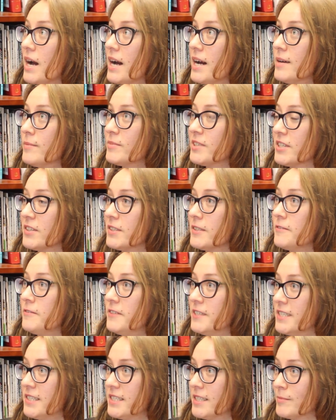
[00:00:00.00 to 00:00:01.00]
I'm currently
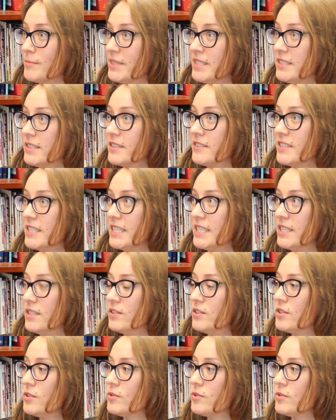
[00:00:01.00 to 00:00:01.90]
finishing my degree in the